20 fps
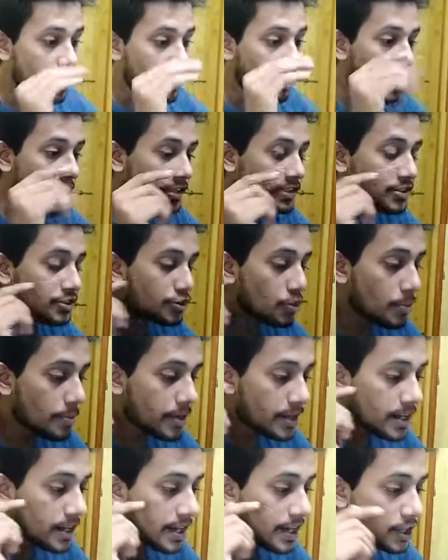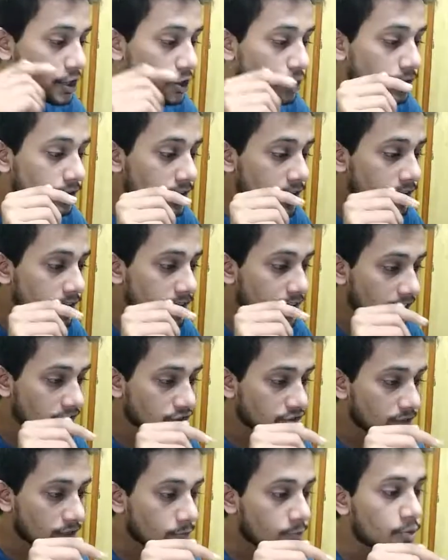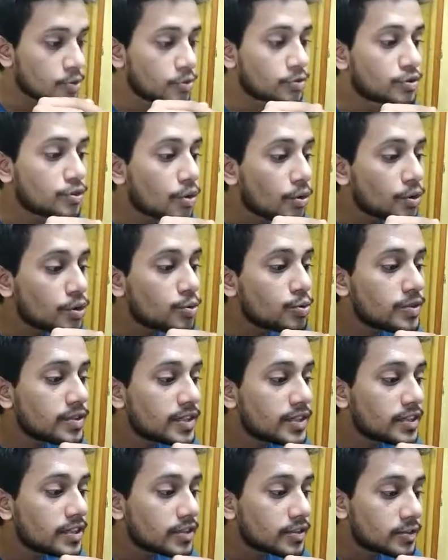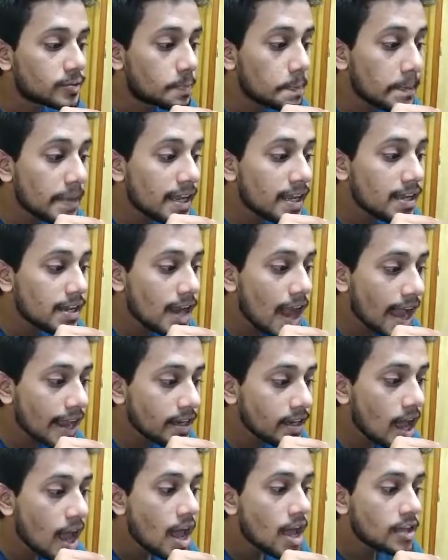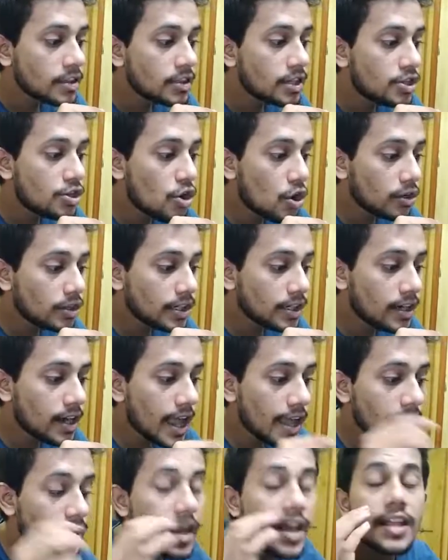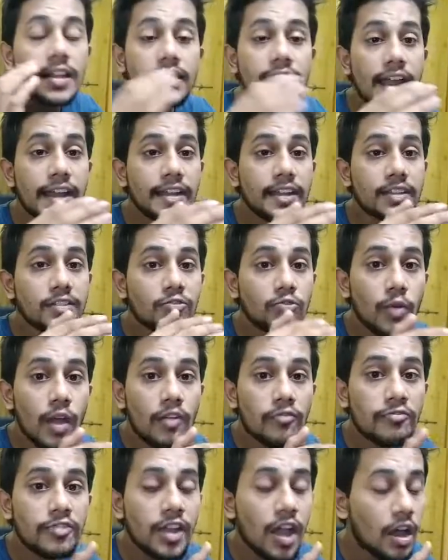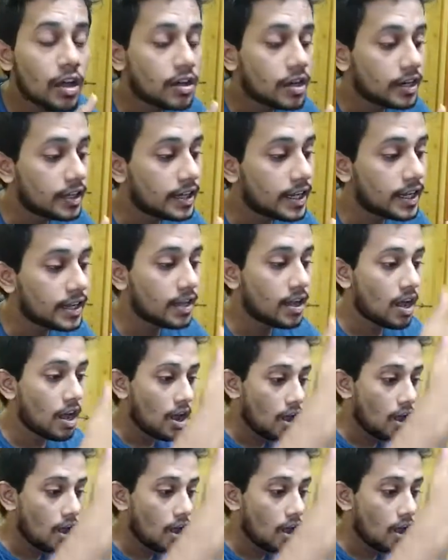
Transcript: Let's zoom in into this sectional view. So you see this B line, the dotted line, that is where we are cutting